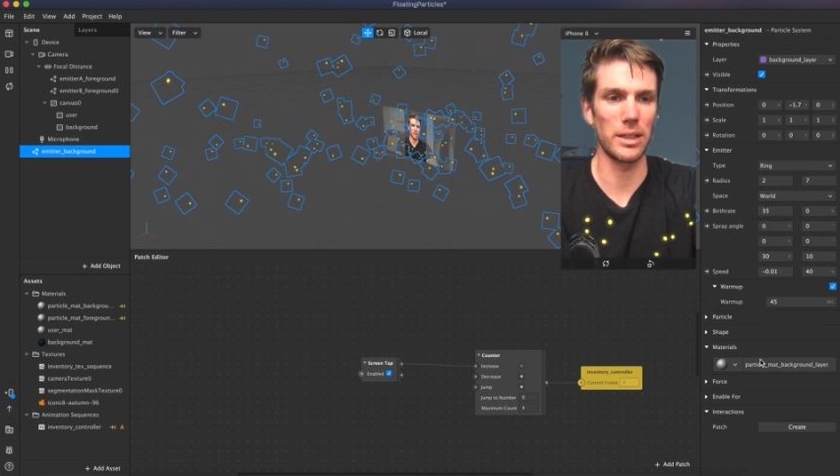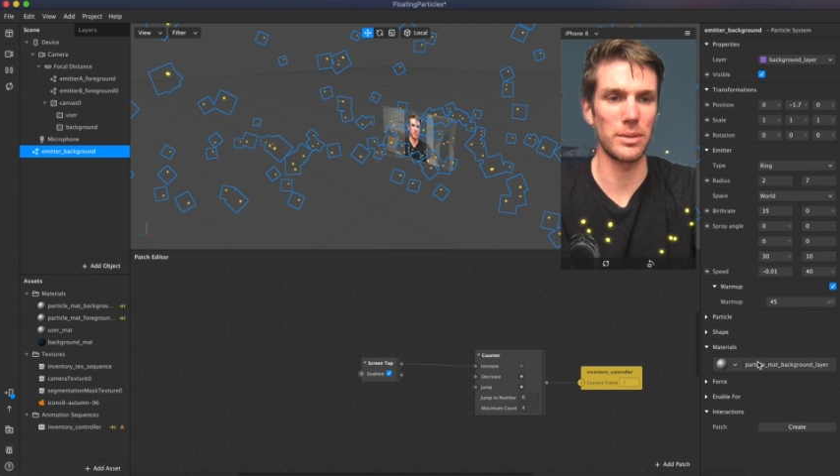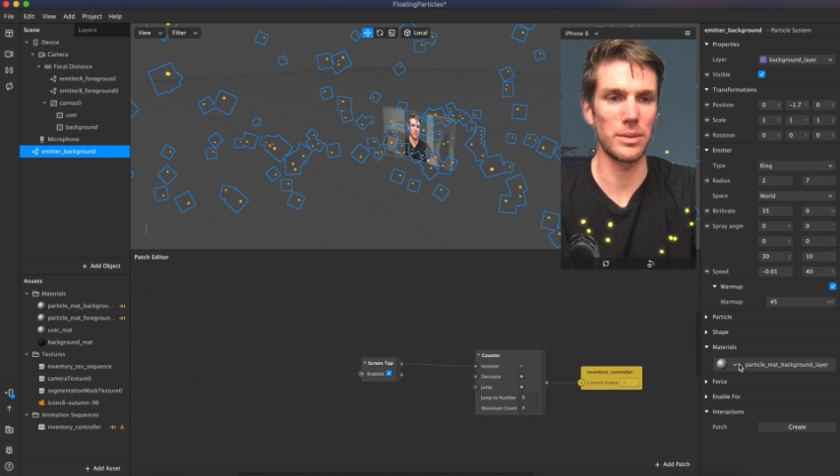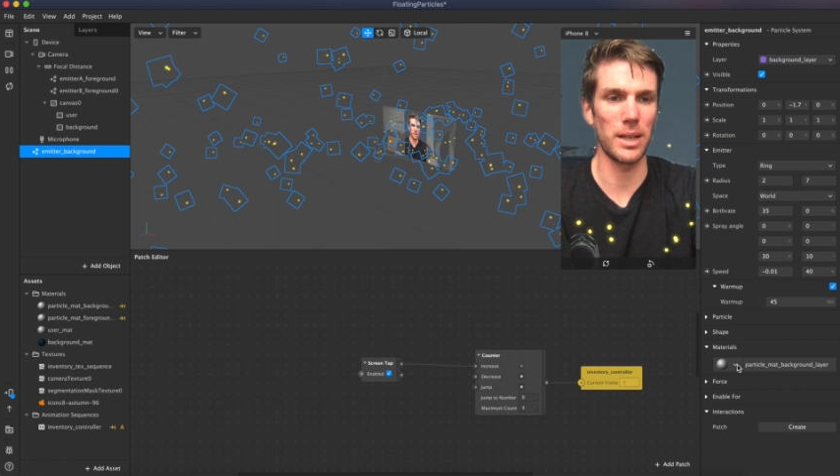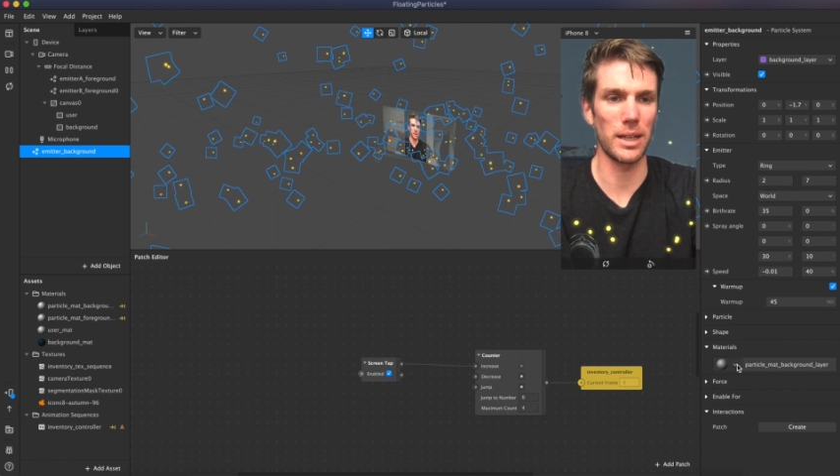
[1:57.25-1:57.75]

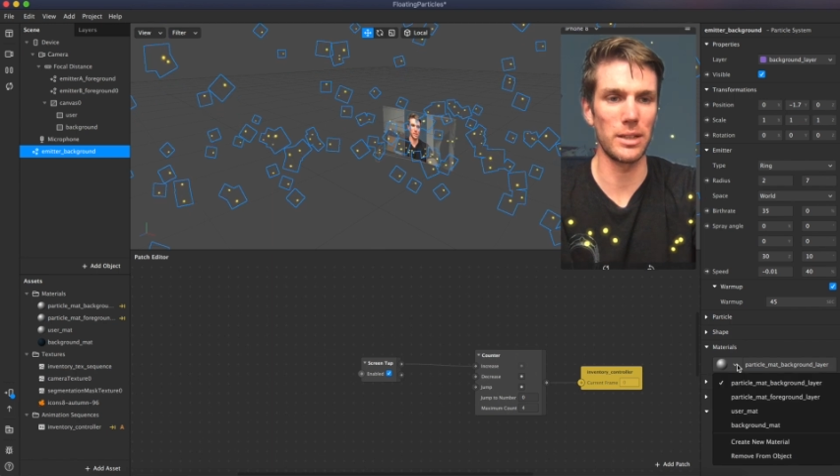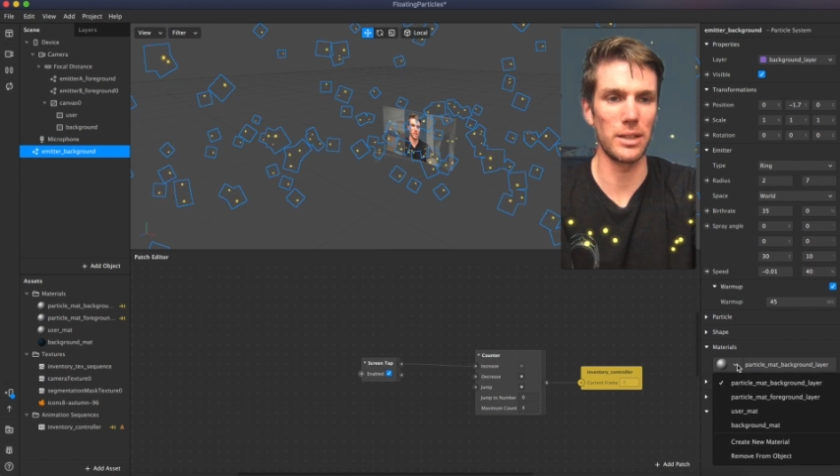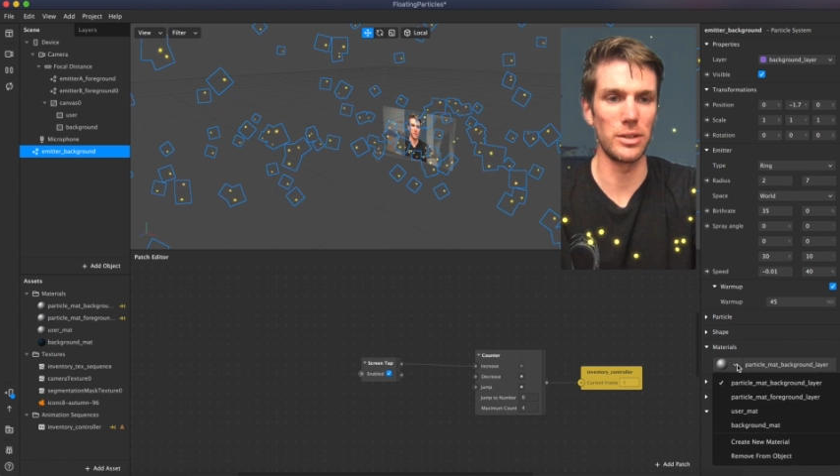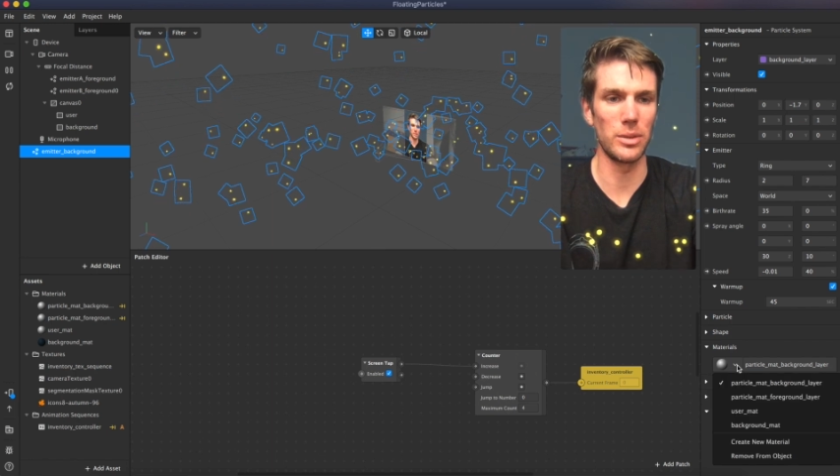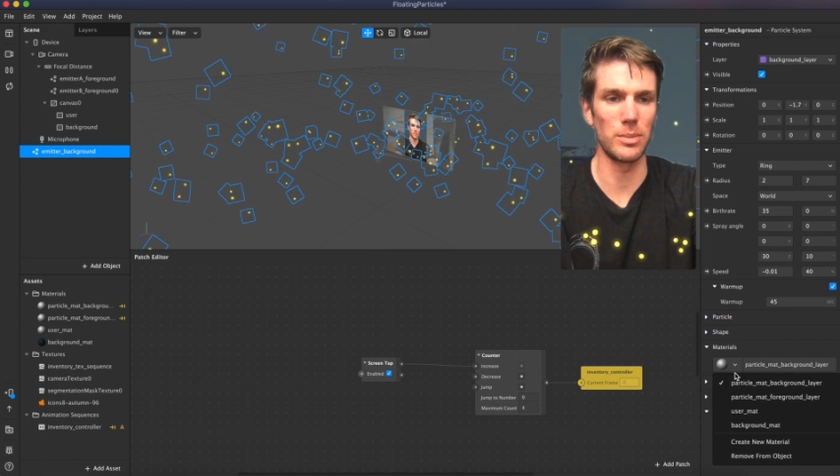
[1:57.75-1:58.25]
make a new
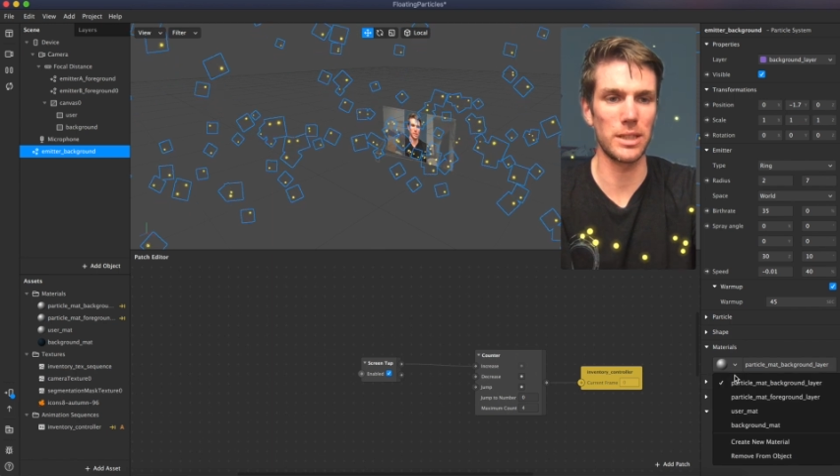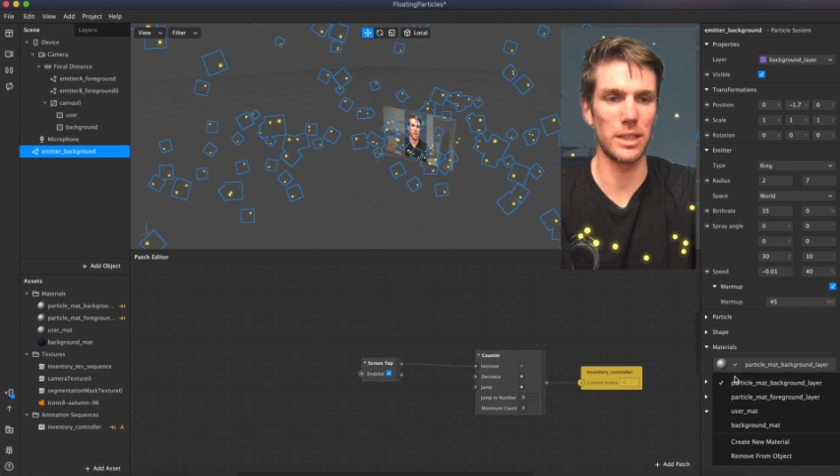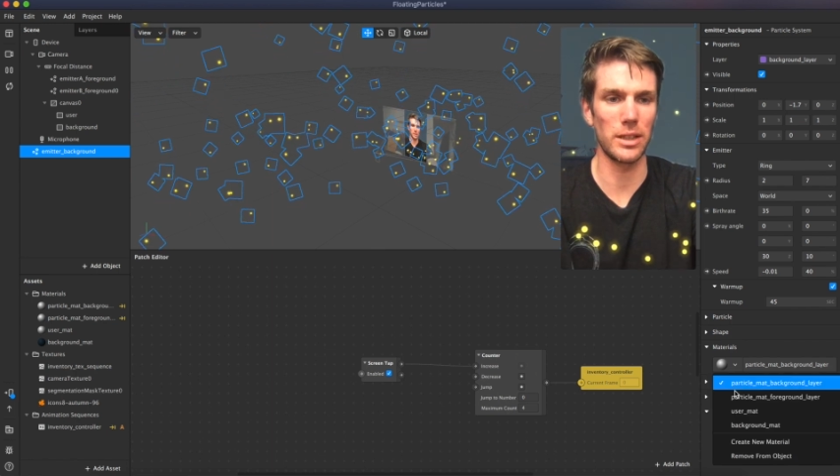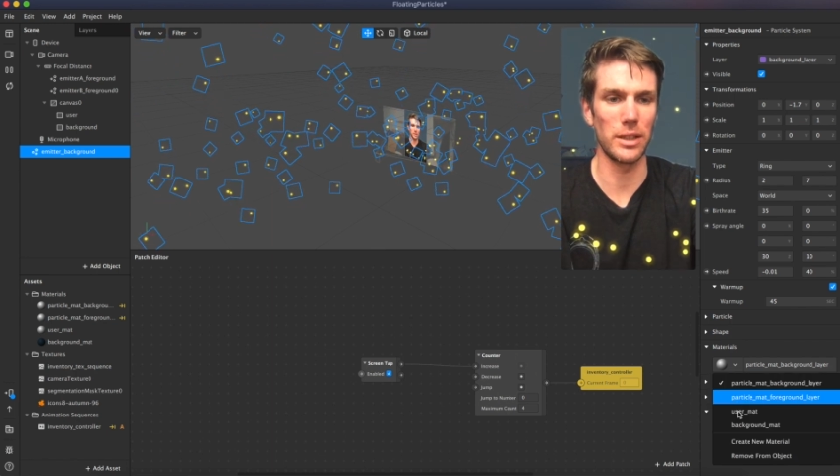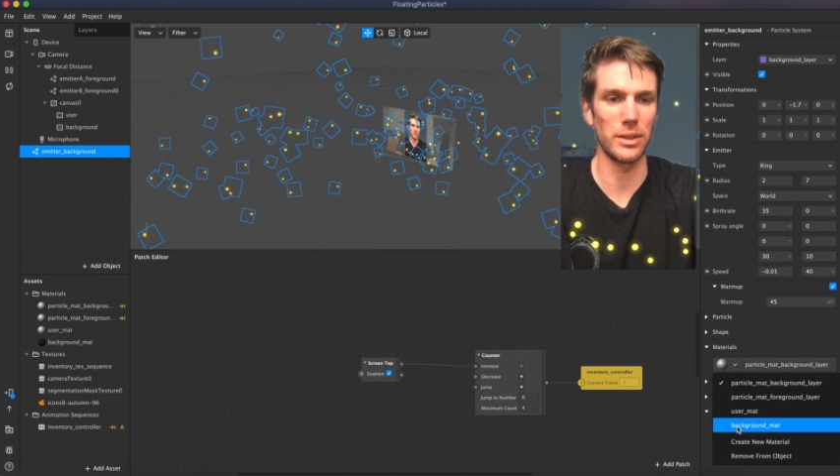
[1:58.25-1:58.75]

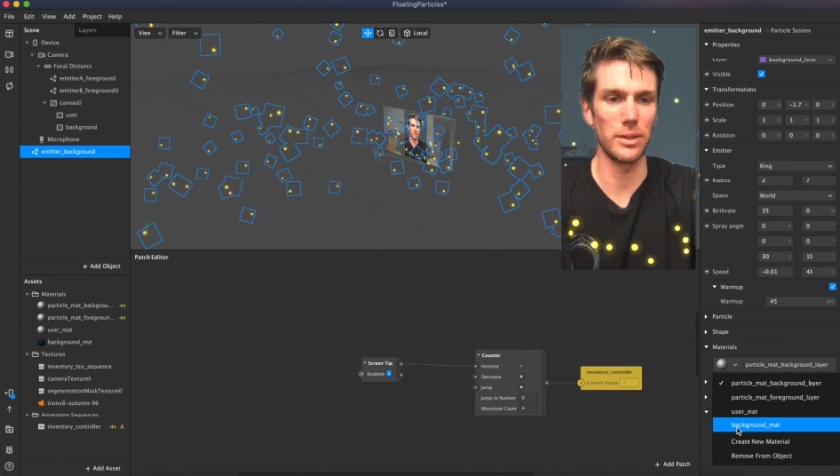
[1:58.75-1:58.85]
material.